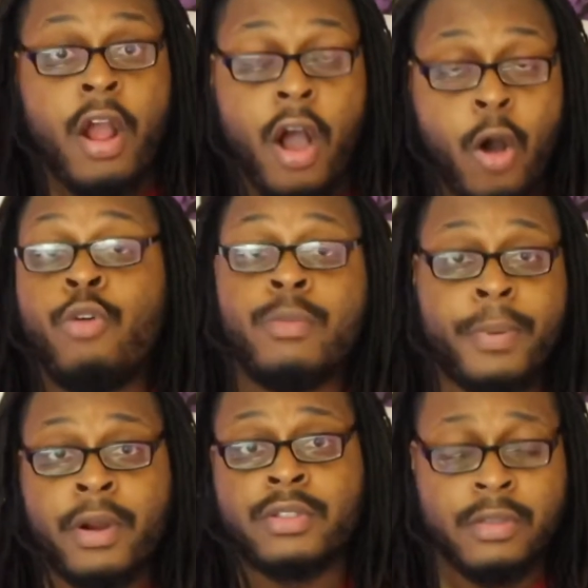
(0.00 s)
own
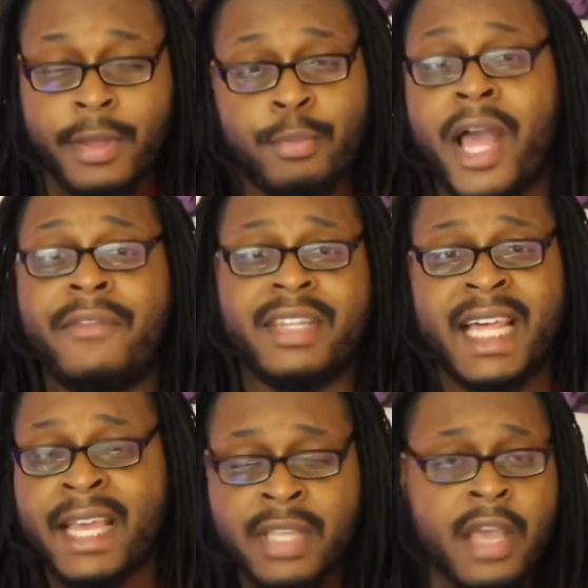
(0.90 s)
personal and private
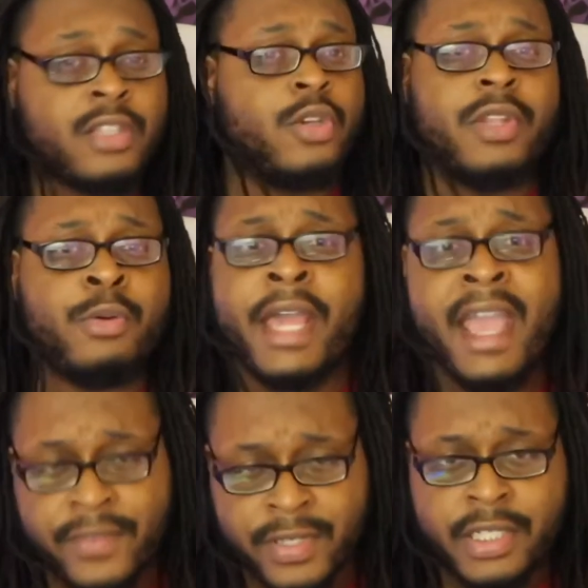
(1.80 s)
lives. So they don't
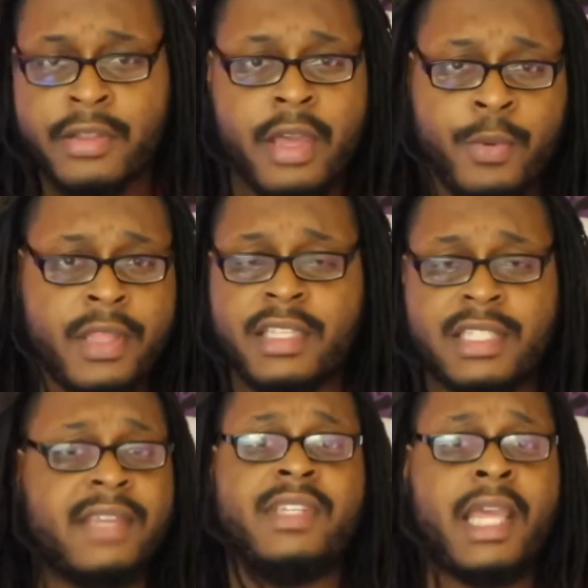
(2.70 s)
have to share that with us
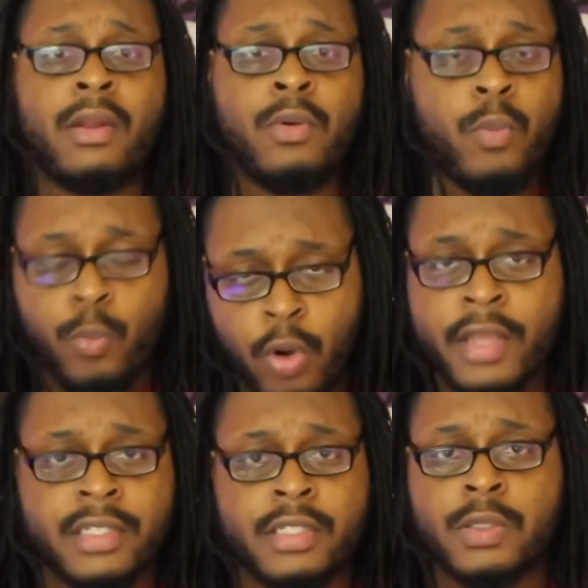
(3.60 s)
if they don't
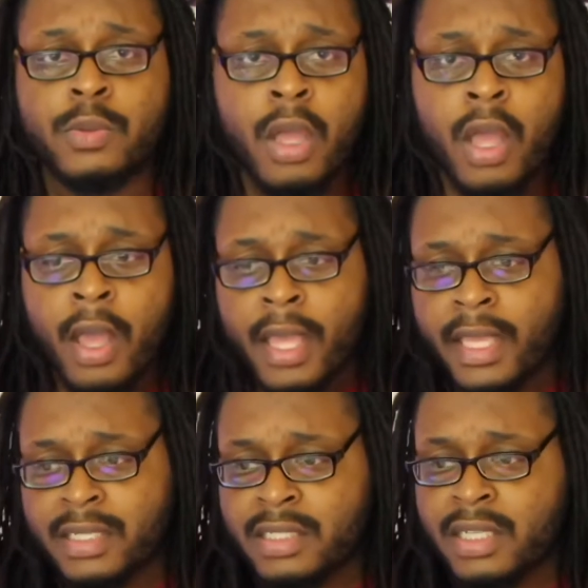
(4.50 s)
want to.
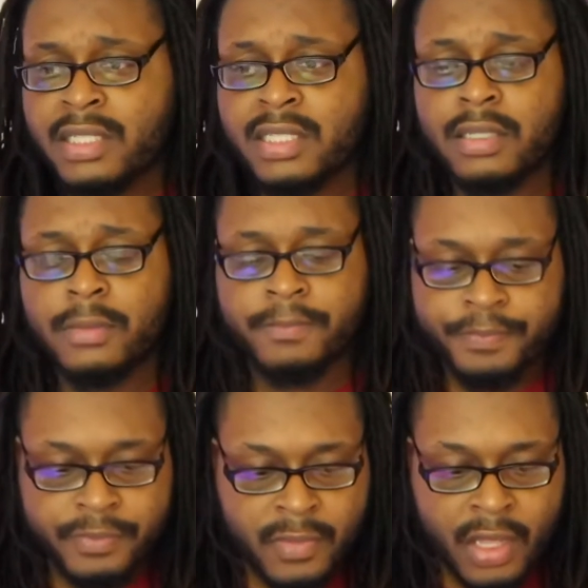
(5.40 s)
It's just...
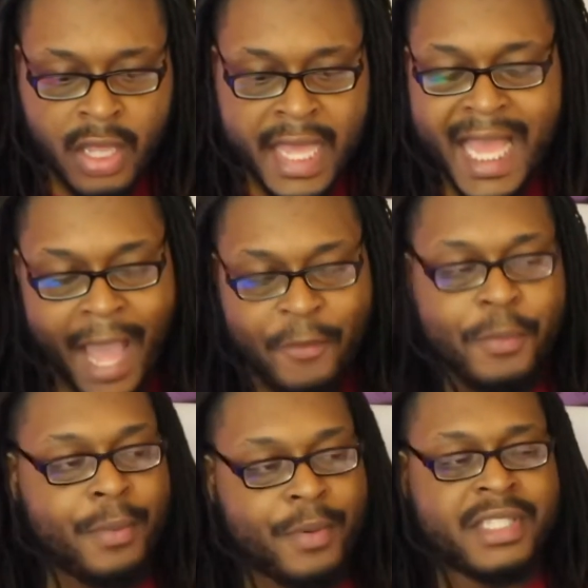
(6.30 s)
I
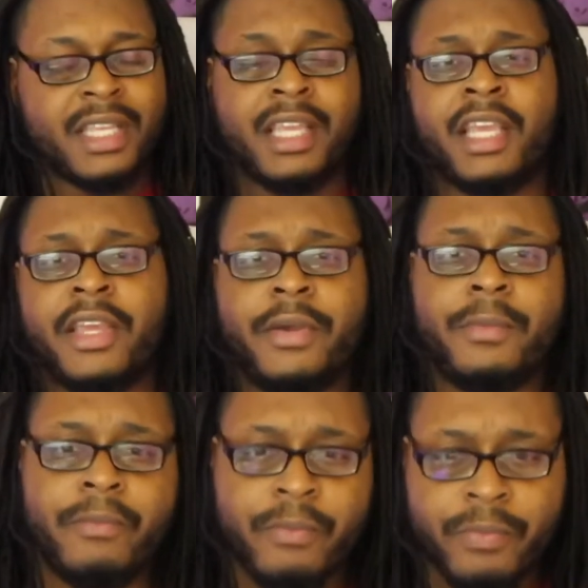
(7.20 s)
remember seeing
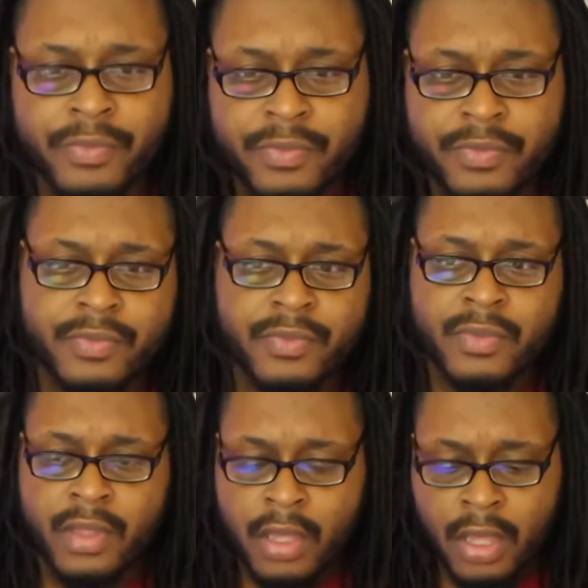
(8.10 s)
him,
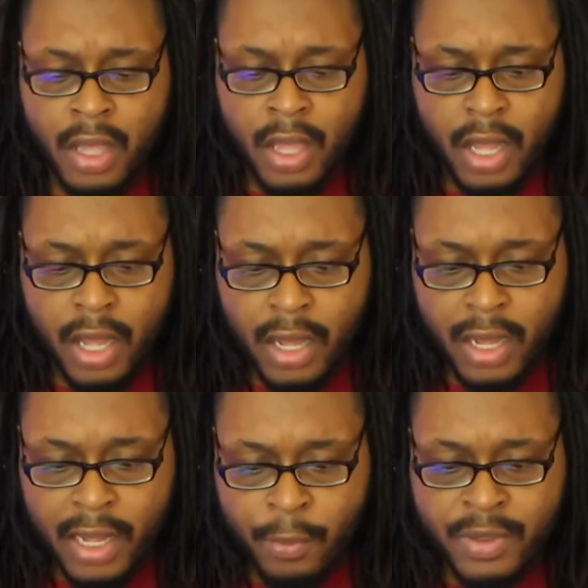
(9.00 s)

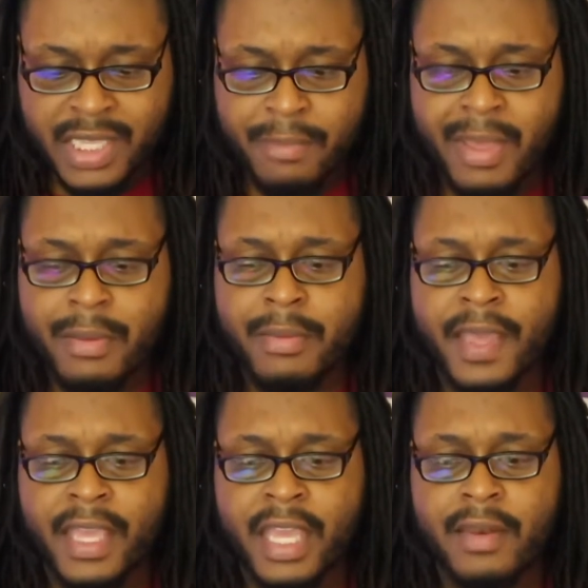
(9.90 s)
I want to say maybe
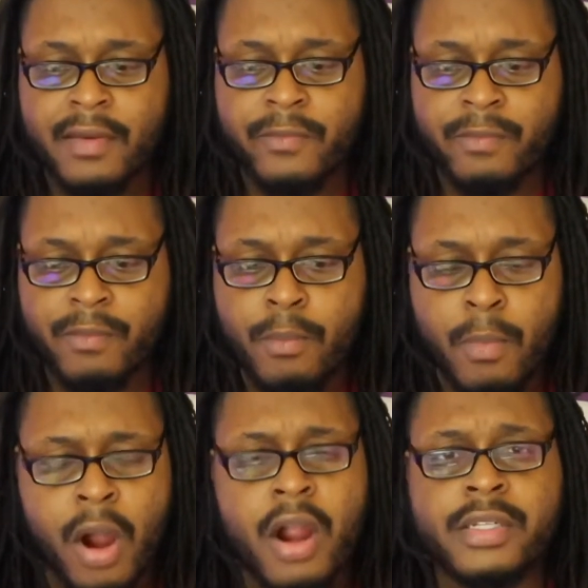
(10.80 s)
back in
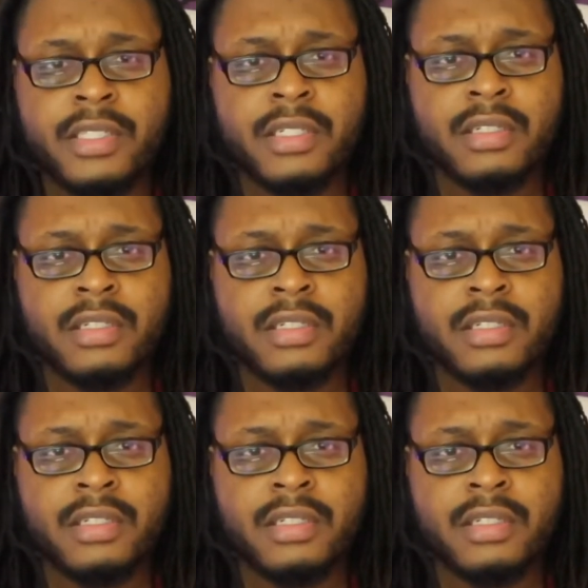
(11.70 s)
March,